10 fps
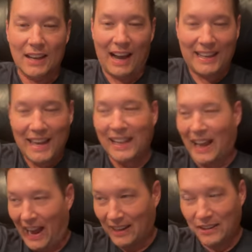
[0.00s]
I can't,
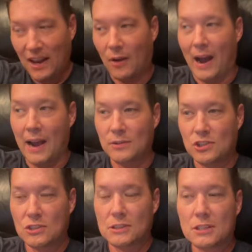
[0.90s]
like, I don't know. I
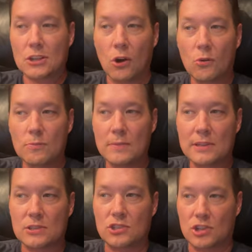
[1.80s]
so
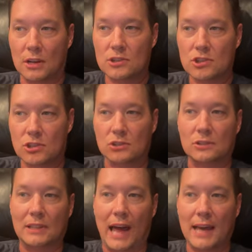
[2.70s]
misjudged her
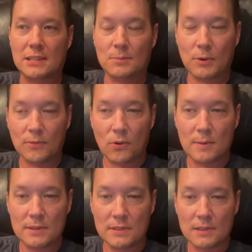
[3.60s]
last
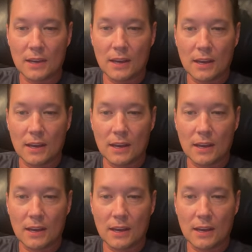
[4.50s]
performance